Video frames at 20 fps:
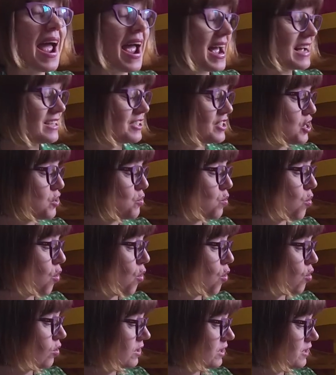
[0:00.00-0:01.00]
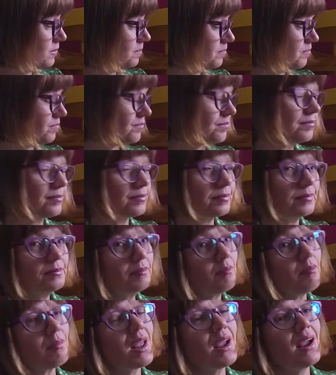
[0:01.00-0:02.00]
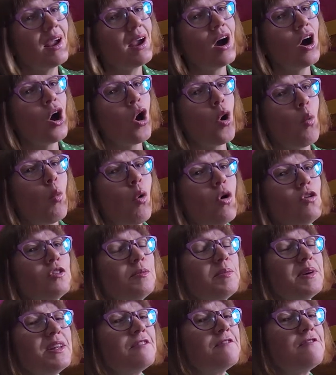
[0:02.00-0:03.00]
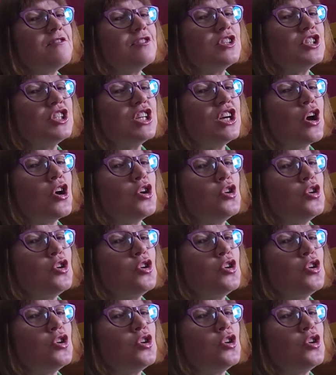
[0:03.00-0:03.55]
as he walked. What would be the first thing